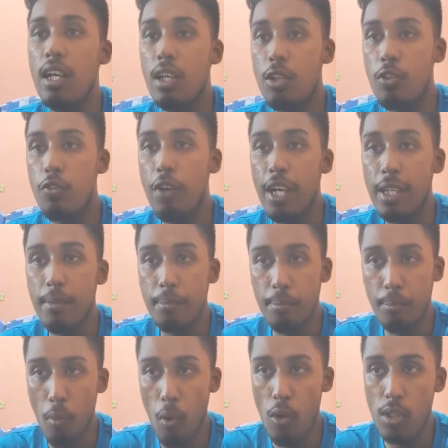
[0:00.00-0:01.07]
to find
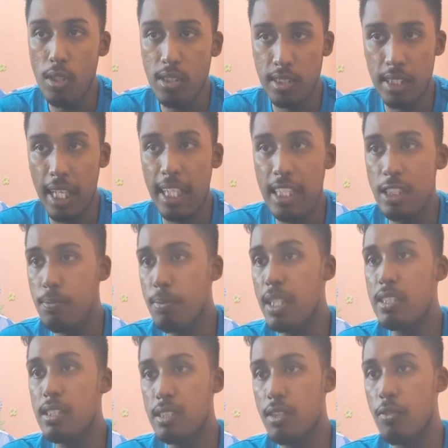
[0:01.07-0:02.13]
more
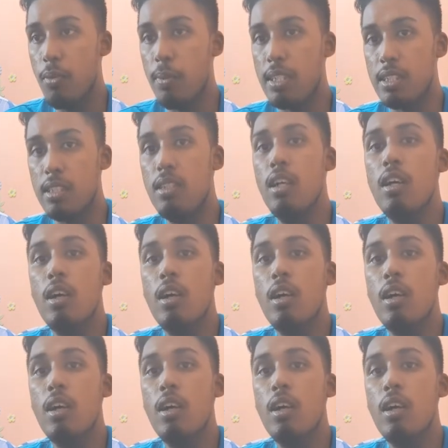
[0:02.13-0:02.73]
science-based information